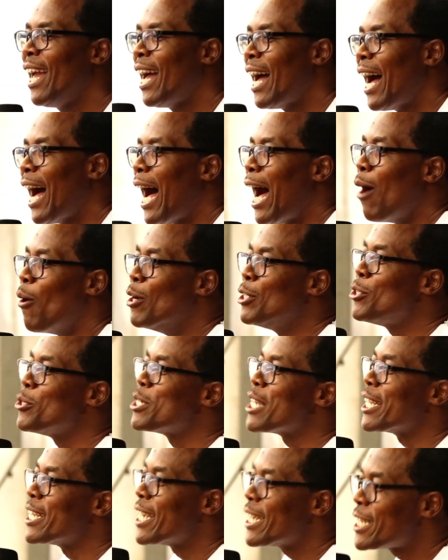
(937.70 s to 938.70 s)
I want to
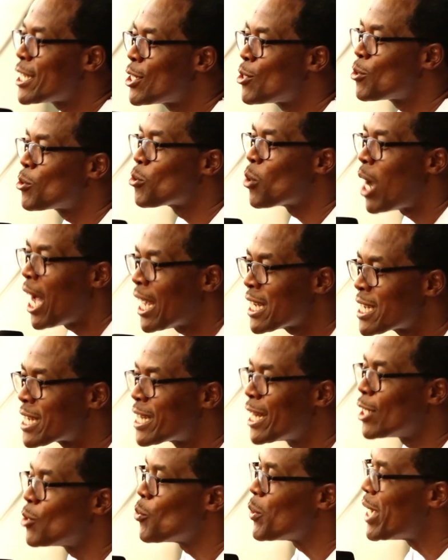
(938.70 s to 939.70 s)
suggest to us
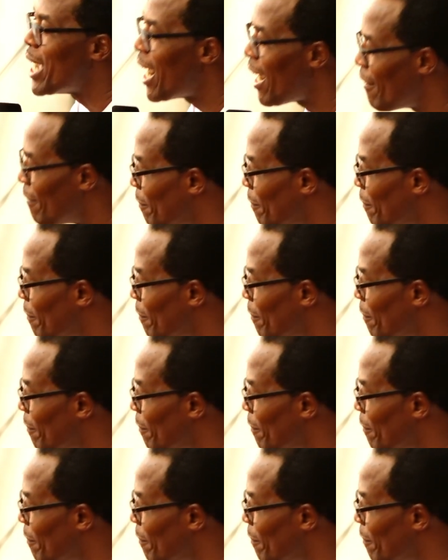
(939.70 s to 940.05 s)
that we have,